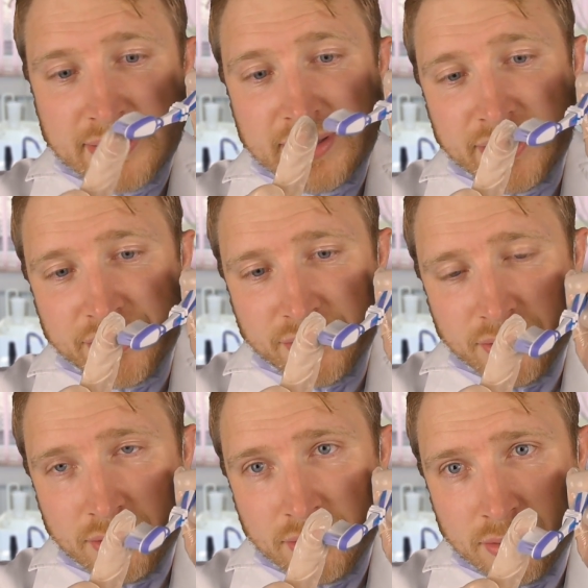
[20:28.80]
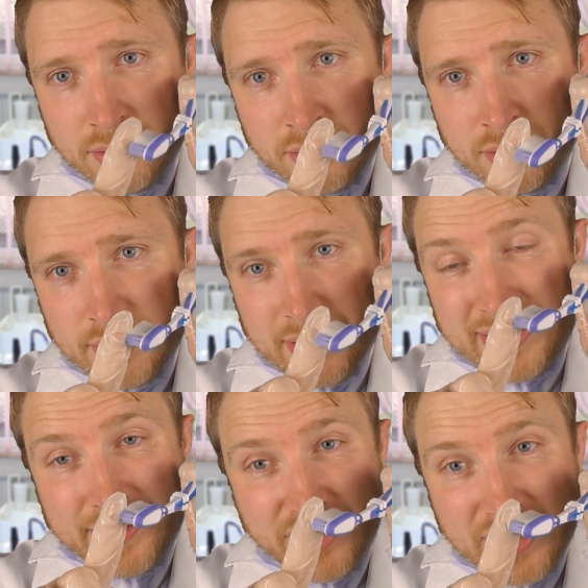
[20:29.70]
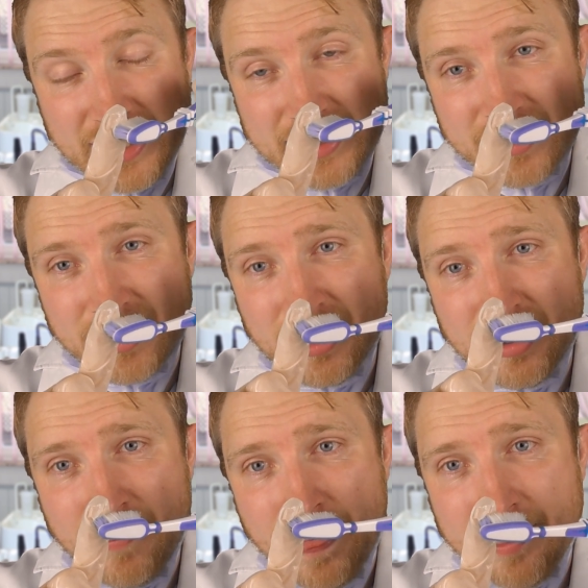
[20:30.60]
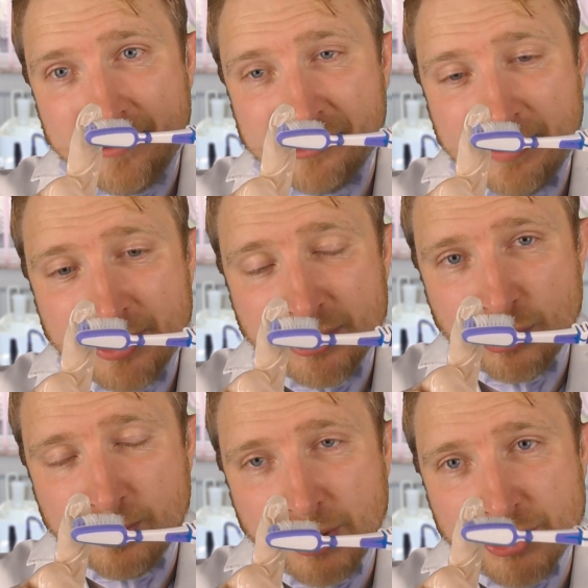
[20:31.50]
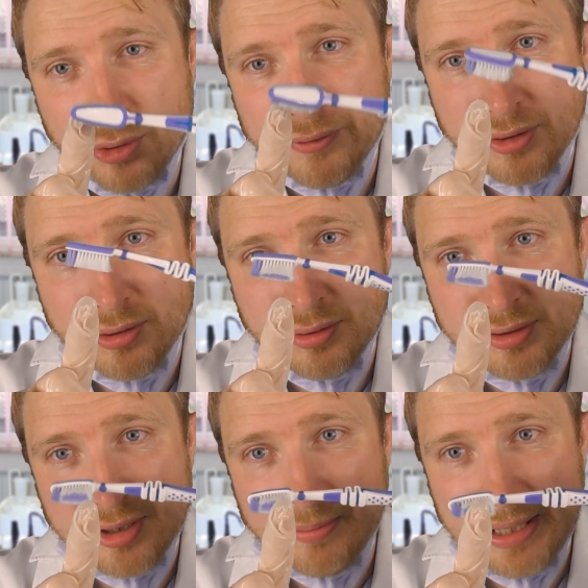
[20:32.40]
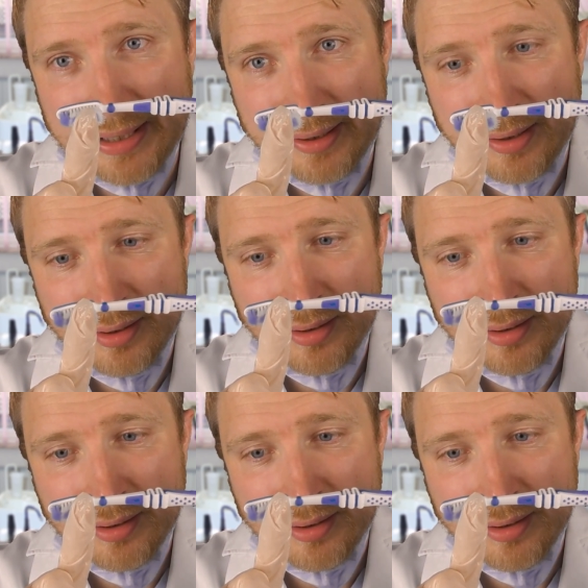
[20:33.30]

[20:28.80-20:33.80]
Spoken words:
And here. And if you can, flip the toothbrush over to the back